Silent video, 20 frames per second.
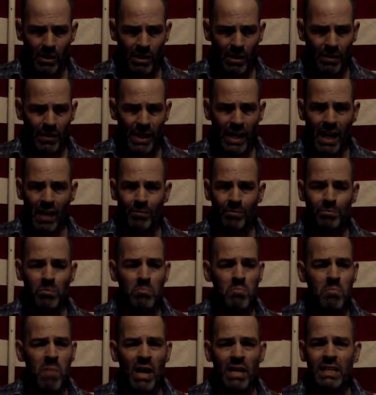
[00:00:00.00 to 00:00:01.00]
They have
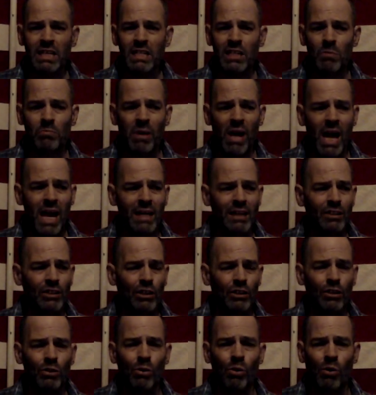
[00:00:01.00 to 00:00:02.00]
money in the bank,
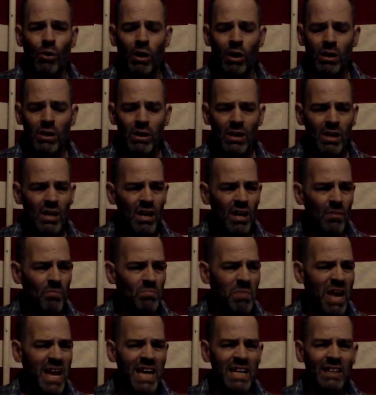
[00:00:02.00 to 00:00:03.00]
galore,
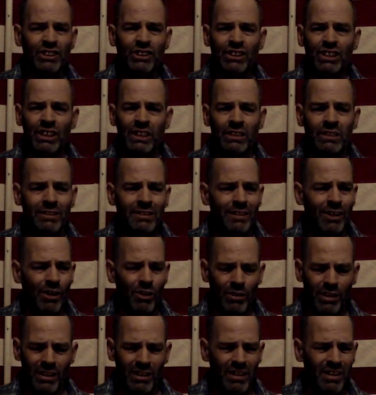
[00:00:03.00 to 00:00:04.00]
mansion, you know,
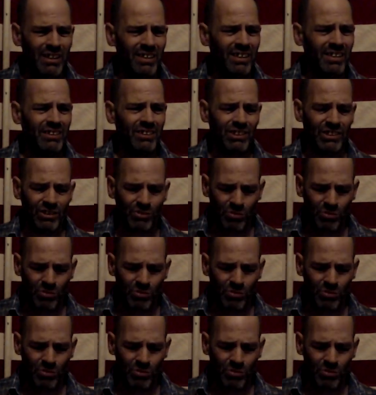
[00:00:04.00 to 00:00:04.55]
it's just